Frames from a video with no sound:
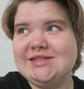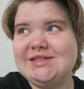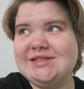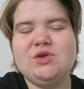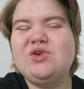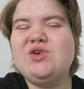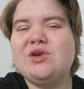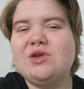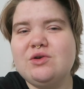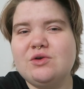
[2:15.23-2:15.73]

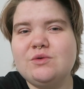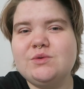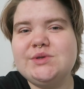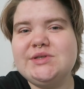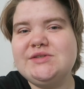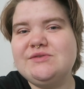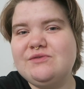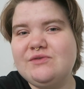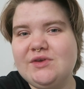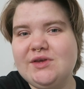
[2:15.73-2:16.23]
You can
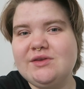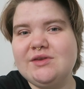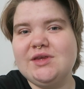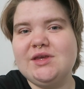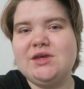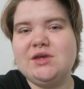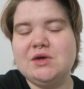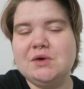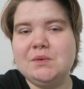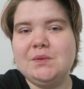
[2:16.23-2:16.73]
always feel
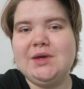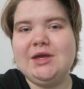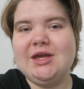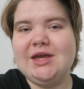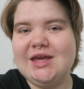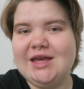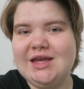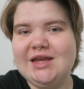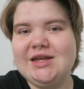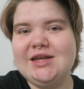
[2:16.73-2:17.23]
it going
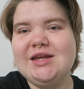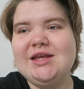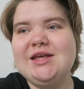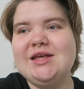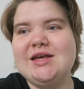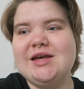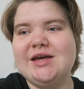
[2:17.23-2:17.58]
in